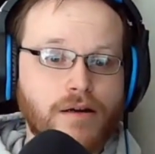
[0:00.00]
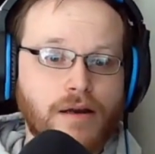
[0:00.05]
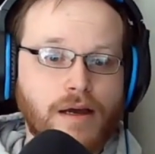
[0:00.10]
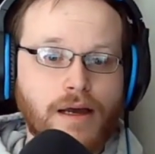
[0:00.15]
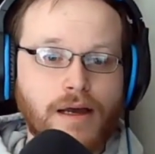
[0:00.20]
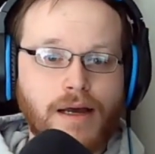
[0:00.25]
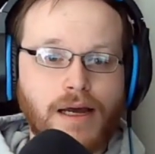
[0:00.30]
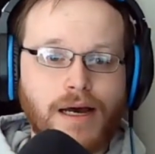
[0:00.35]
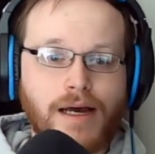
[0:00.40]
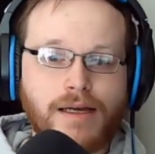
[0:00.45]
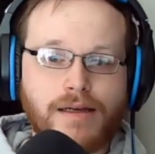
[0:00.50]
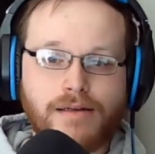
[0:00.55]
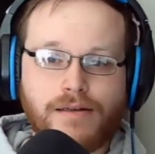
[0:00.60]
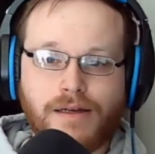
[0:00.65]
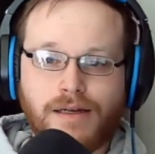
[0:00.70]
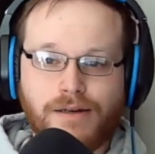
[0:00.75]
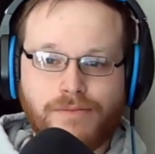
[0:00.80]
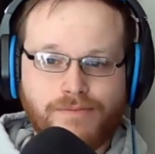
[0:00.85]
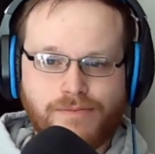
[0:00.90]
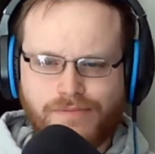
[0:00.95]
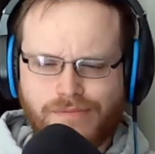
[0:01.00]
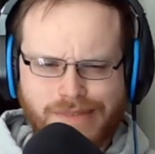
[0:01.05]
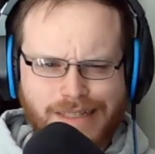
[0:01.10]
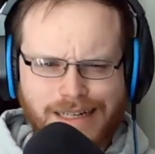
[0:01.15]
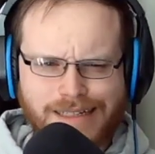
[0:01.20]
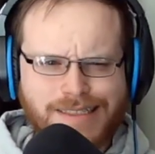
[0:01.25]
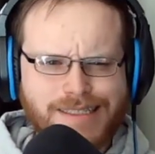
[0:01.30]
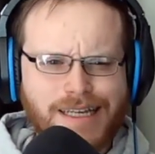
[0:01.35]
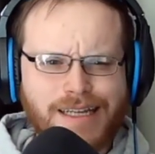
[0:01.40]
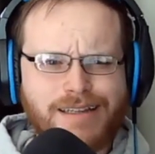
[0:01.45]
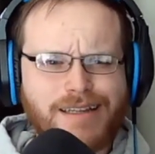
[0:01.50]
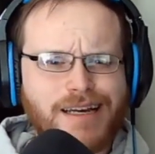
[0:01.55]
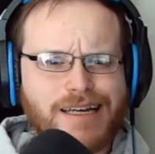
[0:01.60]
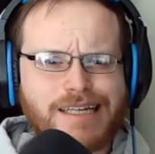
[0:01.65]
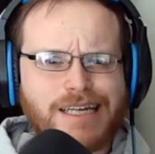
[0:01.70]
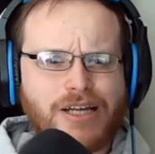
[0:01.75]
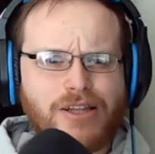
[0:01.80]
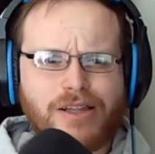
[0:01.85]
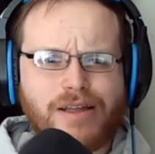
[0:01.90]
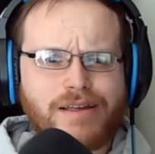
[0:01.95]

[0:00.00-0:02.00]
I say that, you know,